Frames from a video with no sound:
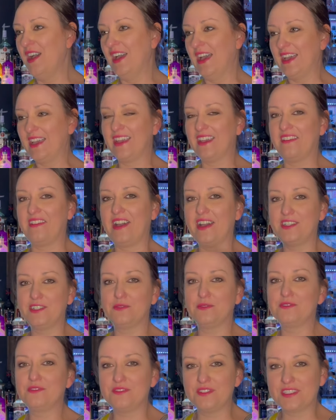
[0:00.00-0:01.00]
Again, I don't
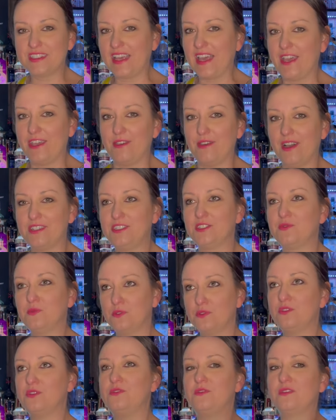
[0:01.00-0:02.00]
want to scare you. I just
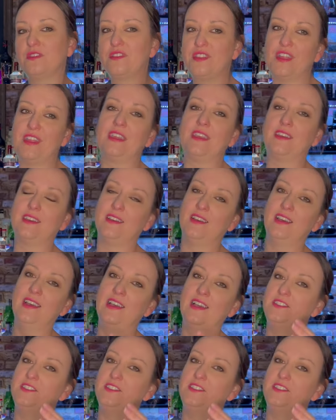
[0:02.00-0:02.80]
want you to think.